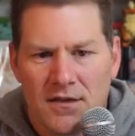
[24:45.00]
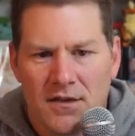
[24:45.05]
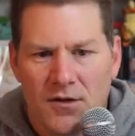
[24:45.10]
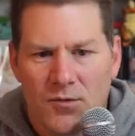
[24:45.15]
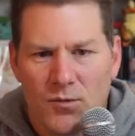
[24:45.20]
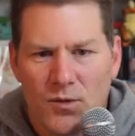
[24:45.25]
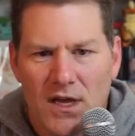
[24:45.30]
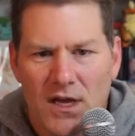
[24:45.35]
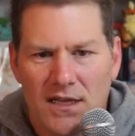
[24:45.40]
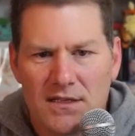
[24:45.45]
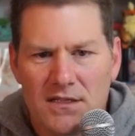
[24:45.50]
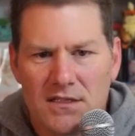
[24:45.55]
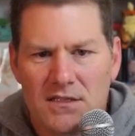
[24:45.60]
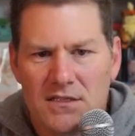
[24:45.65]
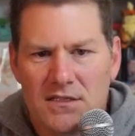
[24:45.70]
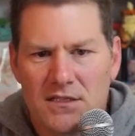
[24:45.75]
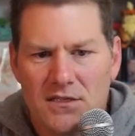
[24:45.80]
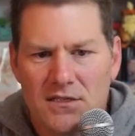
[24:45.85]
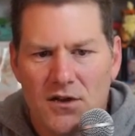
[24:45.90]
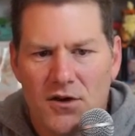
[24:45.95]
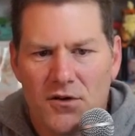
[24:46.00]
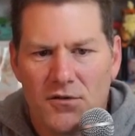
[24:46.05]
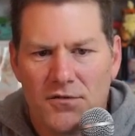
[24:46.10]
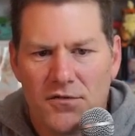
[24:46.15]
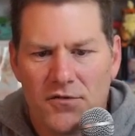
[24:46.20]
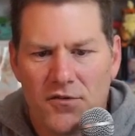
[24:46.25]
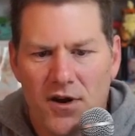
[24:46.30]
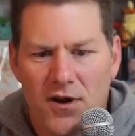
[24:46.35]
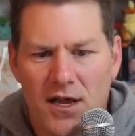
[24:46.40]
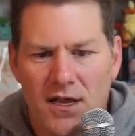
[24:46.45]
We got the Sinnoh
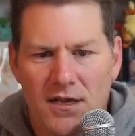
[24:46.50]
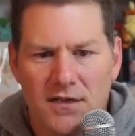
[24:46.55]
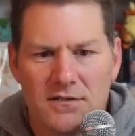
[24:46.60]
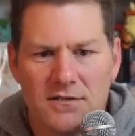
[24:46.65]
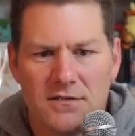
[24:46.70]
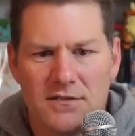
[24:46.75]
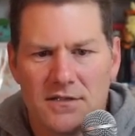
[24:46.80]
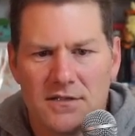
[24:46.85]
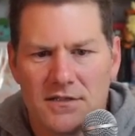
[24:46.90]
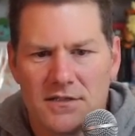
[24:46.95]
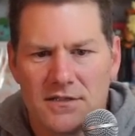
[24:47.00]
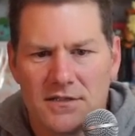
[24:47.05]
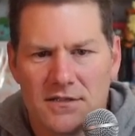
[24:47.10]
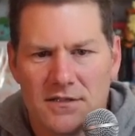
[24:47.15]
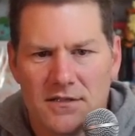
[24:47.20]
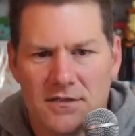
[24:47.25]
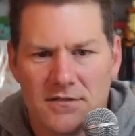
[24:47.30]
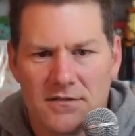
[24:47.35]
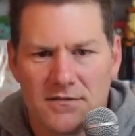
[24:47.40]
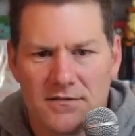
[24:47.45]
Friends.